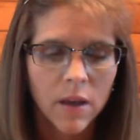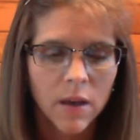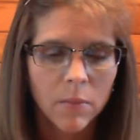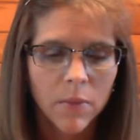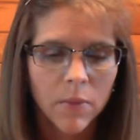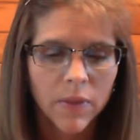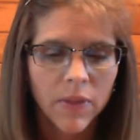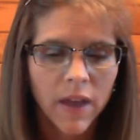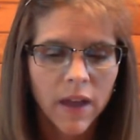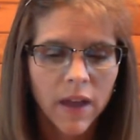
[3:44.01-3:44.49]

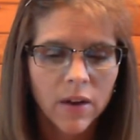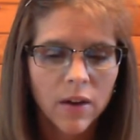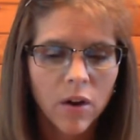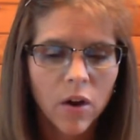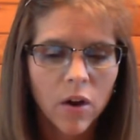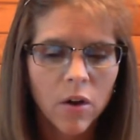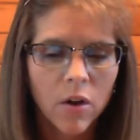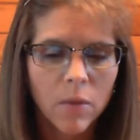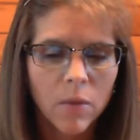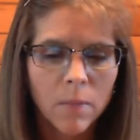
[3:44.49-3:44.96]
but that
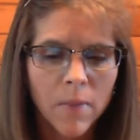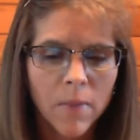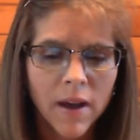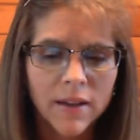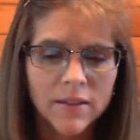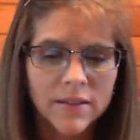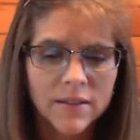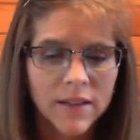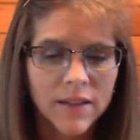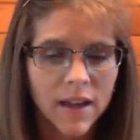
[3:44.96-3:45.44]
all
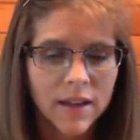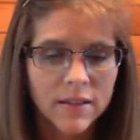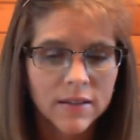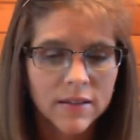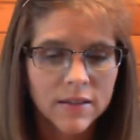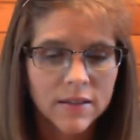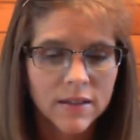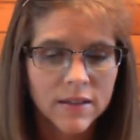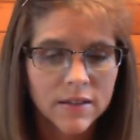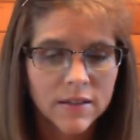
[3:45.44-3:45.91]
must,
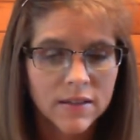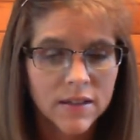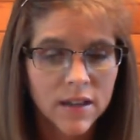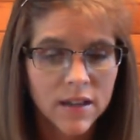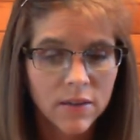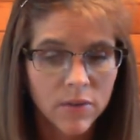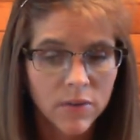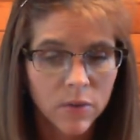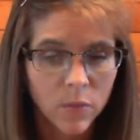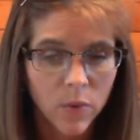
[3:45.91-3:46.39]
as
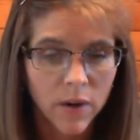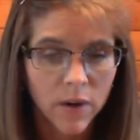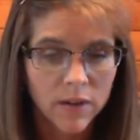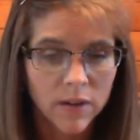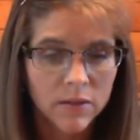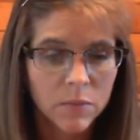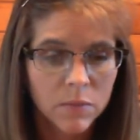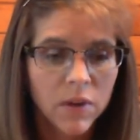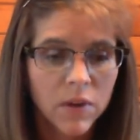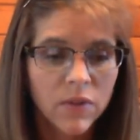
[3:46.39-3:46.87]
Stephen
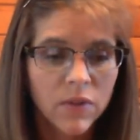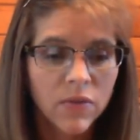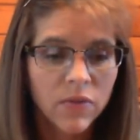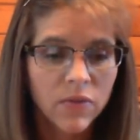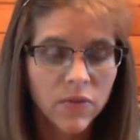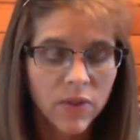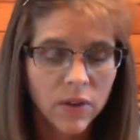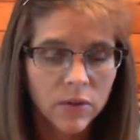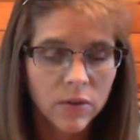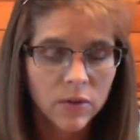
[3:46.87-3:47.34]
was, be
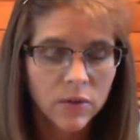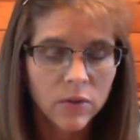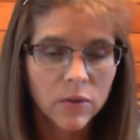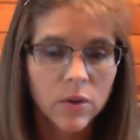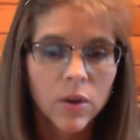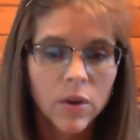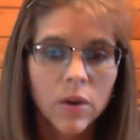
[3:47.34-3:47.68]
filled